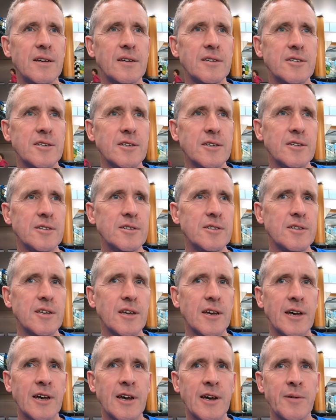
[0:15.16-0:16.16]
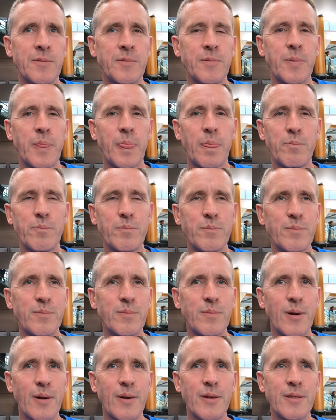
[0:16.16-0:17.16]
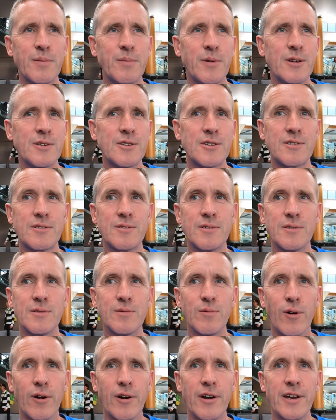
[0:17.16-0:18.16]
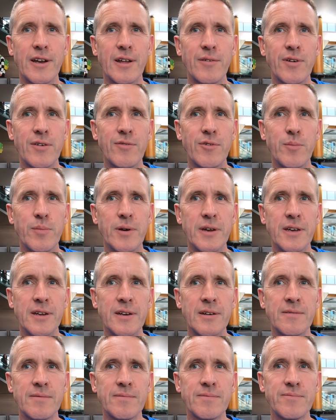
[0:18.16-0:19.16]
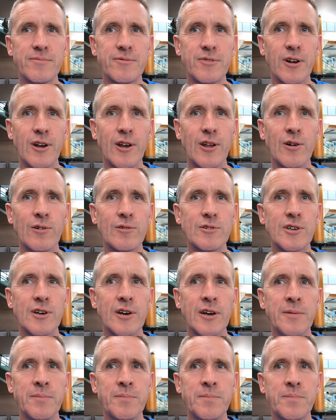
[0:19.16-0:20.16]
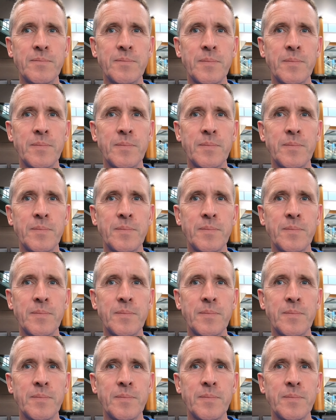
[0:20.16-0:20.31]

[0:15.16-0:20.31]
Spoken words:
This is probably the most worried I've ever been for a long time.